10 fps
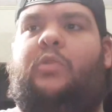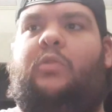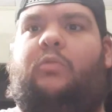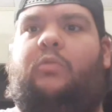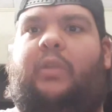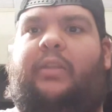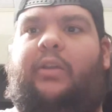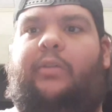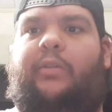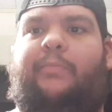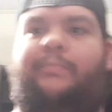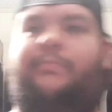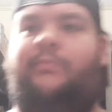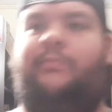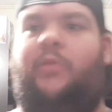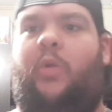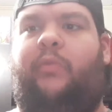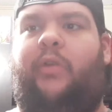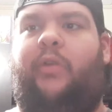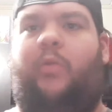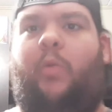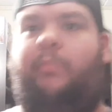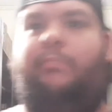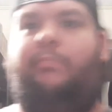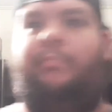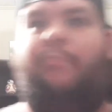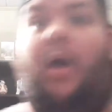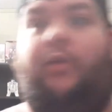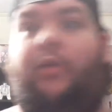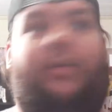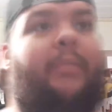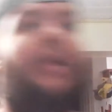right there. Hopefully it won't bother anybody.